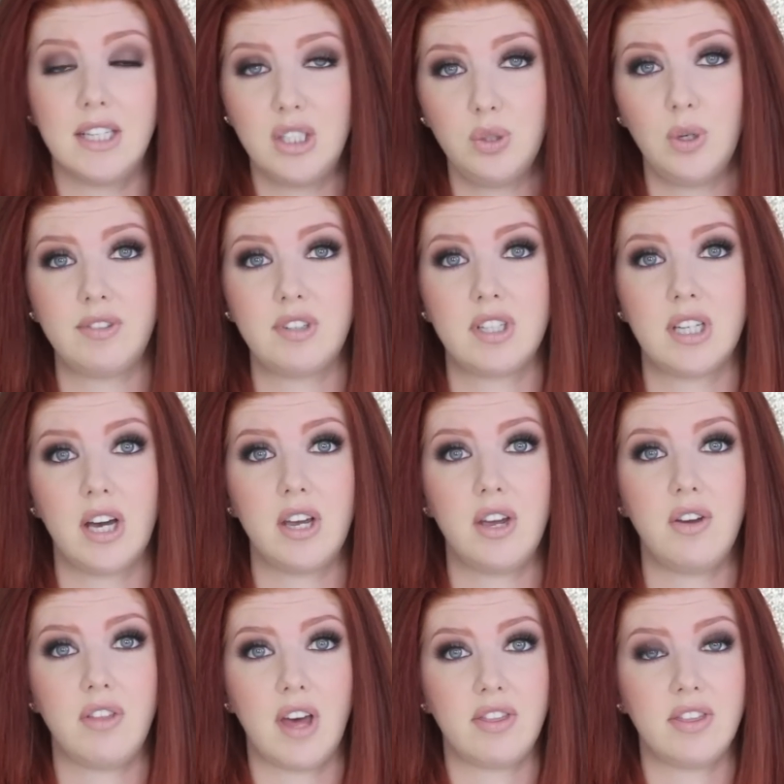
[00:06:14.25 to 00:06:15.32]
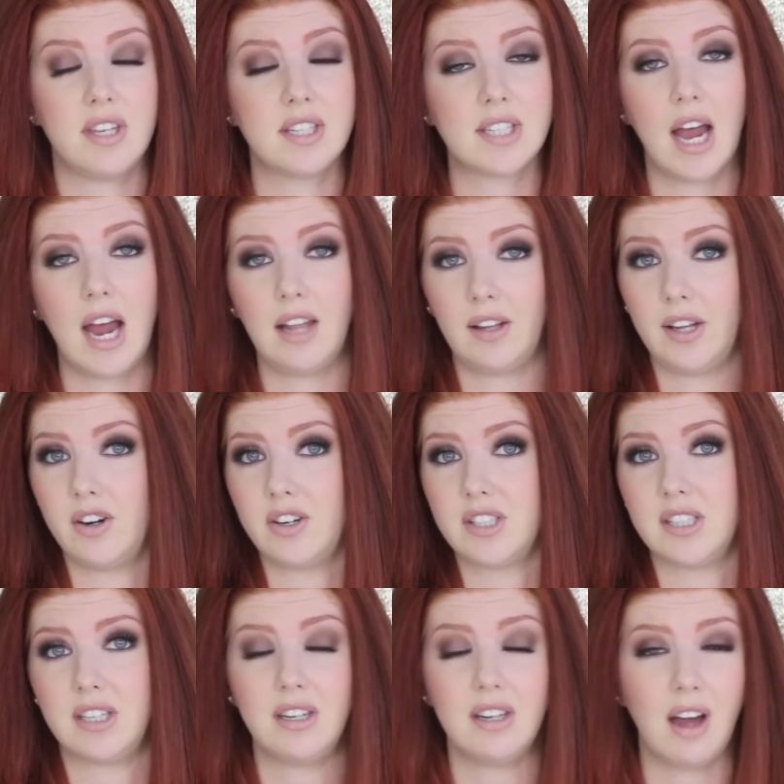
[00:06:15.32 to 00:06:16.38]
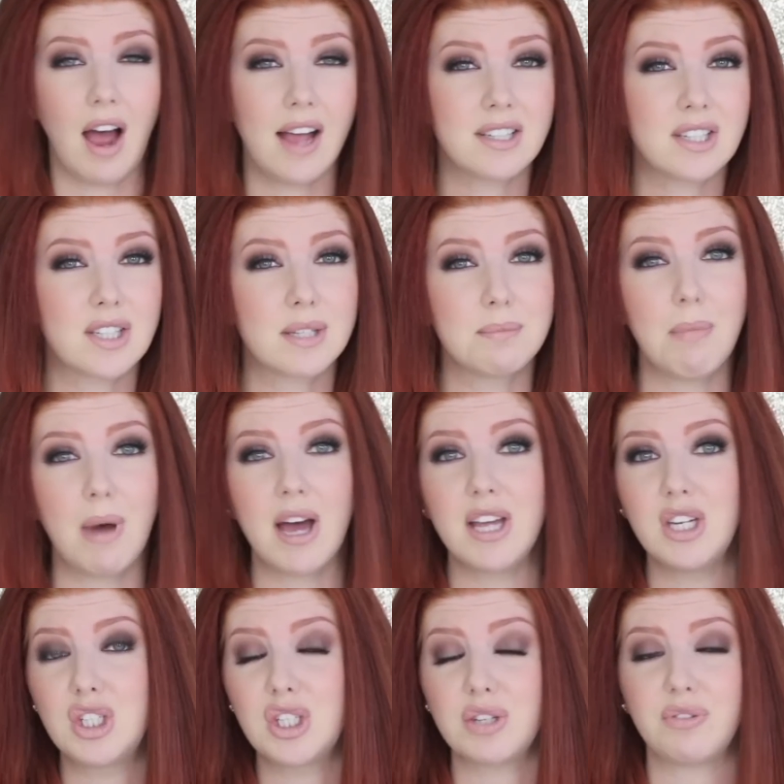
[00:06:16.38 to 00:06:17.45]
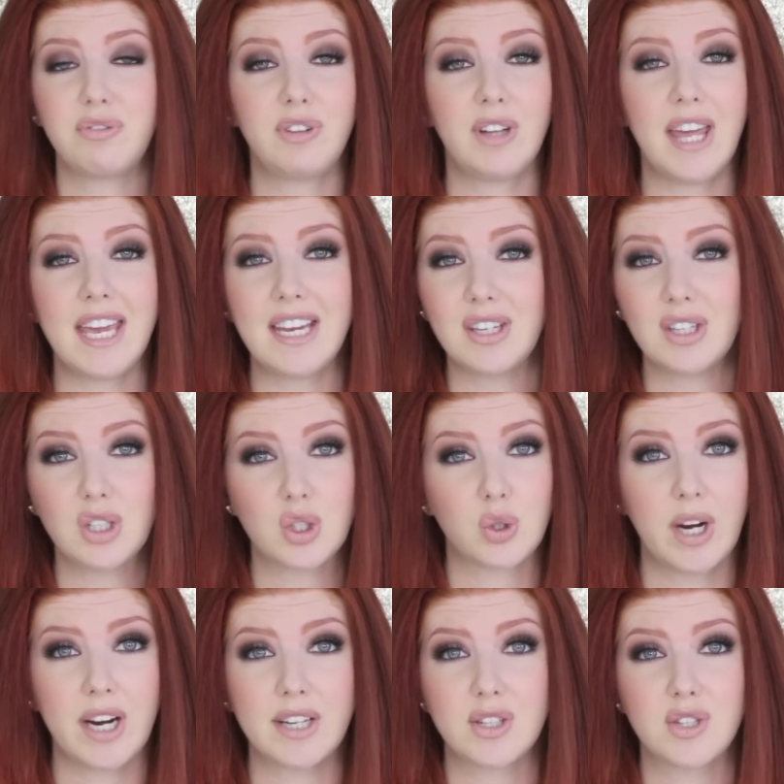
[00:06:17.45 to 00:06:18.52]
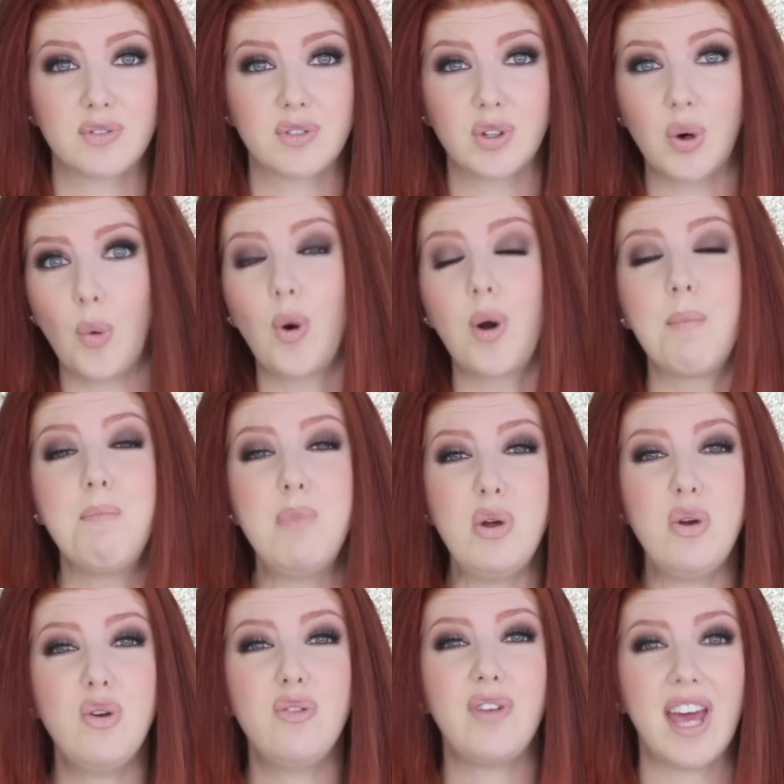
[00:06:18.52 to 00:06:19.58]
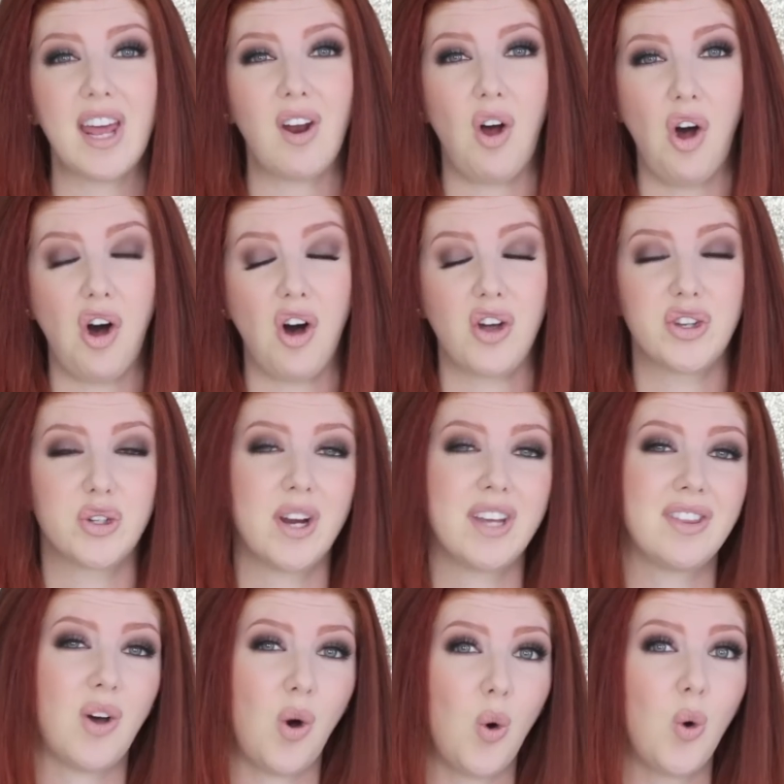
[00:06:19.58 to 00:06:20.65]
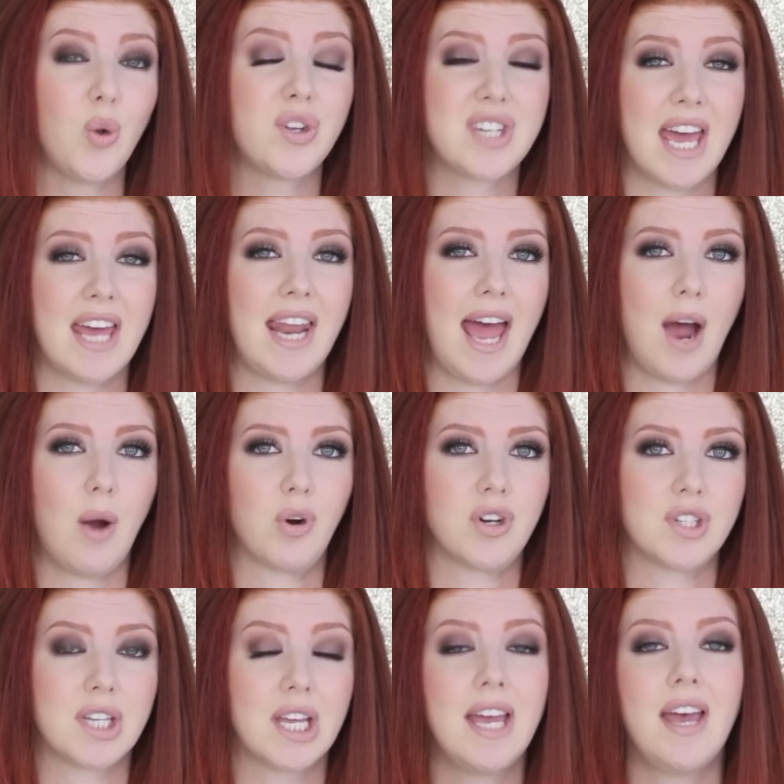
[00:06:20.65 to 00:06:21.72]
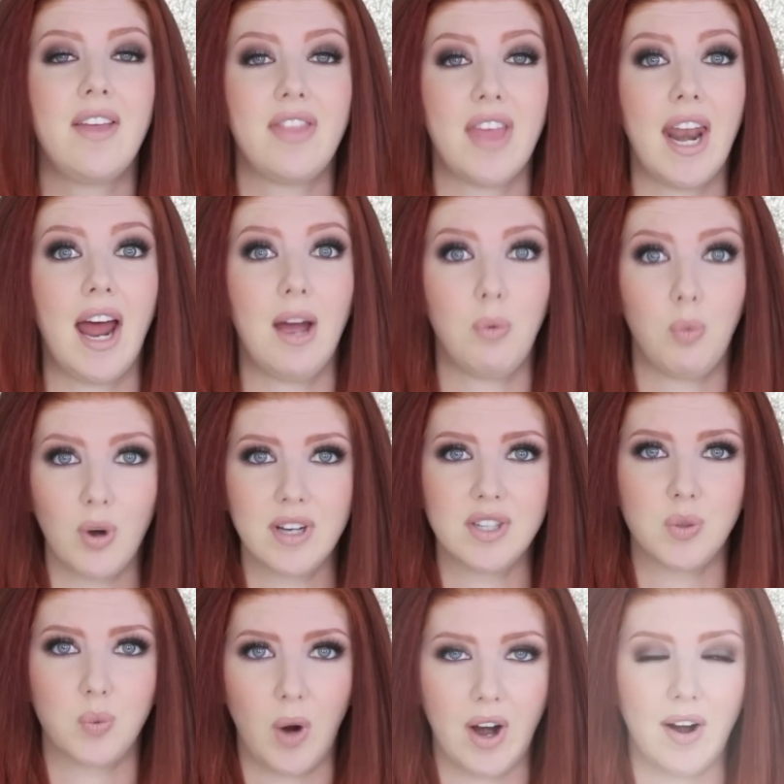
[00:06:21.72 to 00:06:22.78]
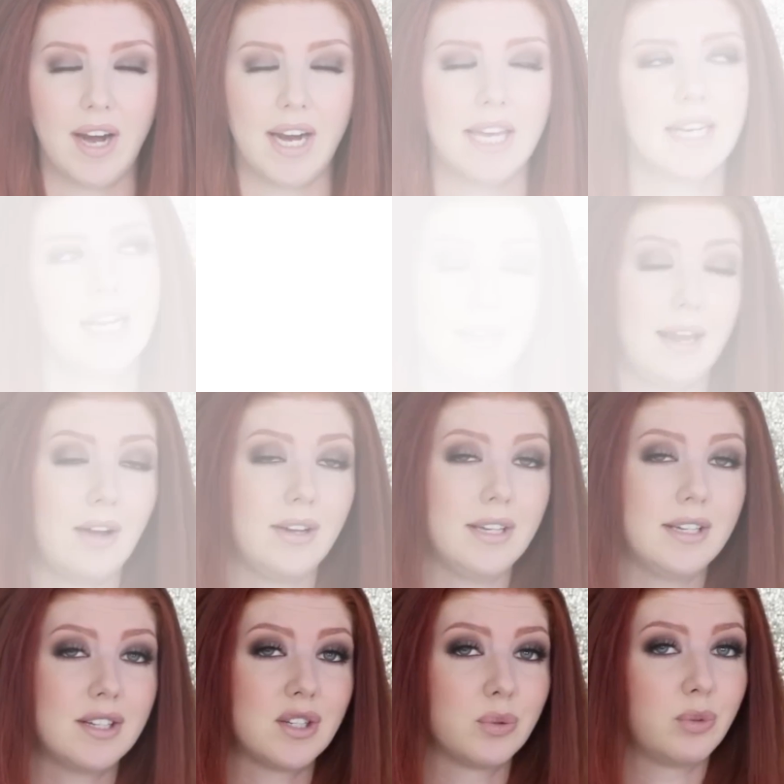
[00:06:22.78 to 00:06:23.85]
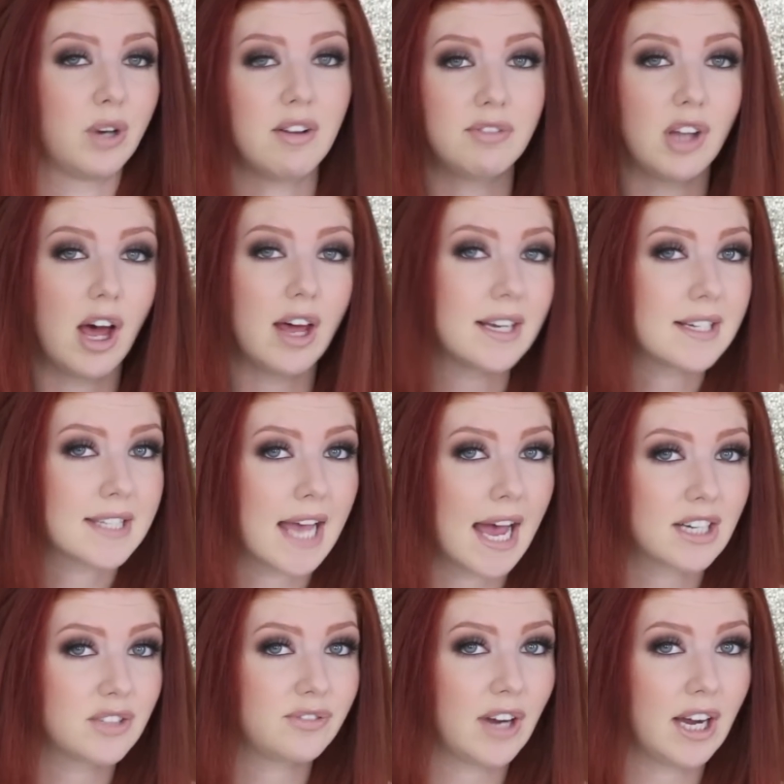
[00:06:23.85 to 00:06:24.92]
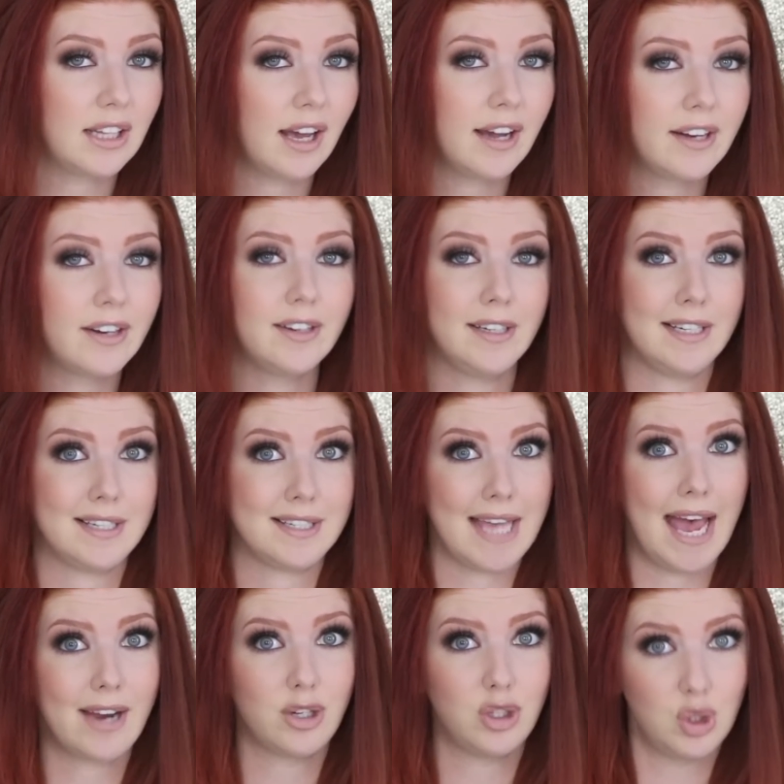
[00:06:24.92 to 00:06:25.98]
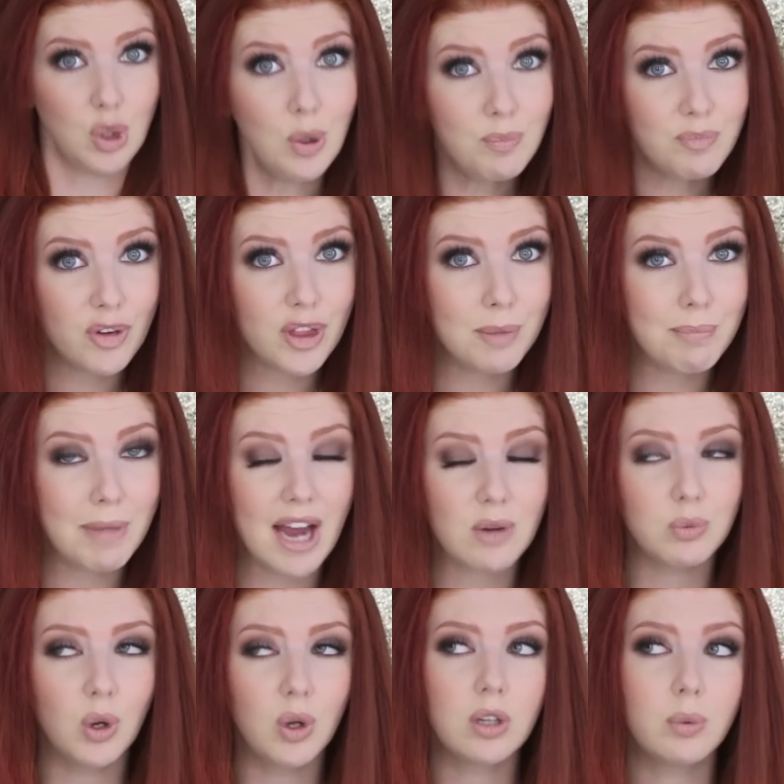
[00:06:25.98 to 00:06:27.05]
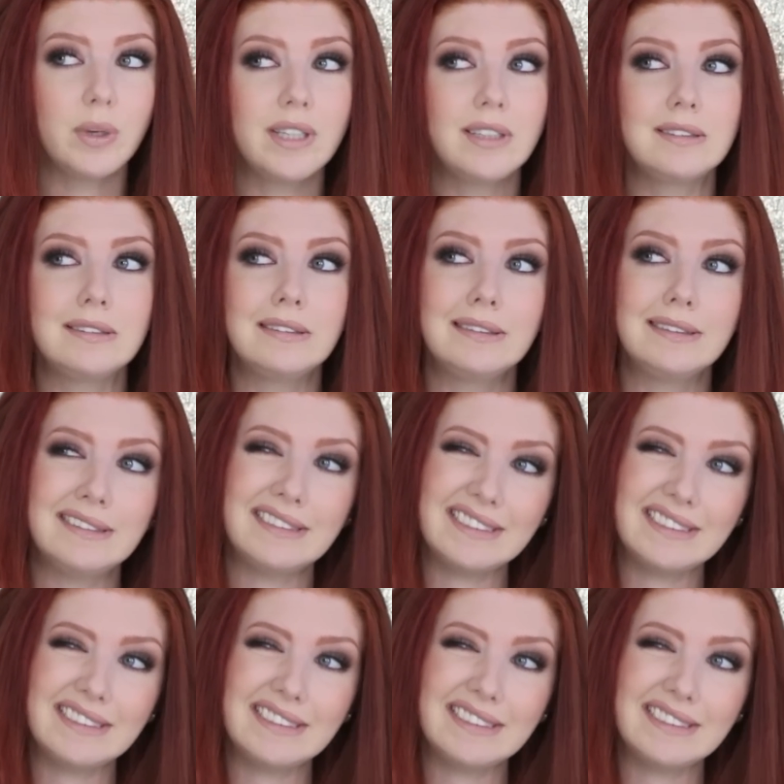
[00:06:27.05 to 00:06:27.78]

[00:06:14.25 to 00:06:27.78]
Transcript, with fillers: I do have to tell you that this eyeliner did not smudge, flake, transfer, or move at all during the whole 10 hours that I was wearing it. Now, is the Revlon Exactify Liner an exact dupe for the MAC Roller Wheel?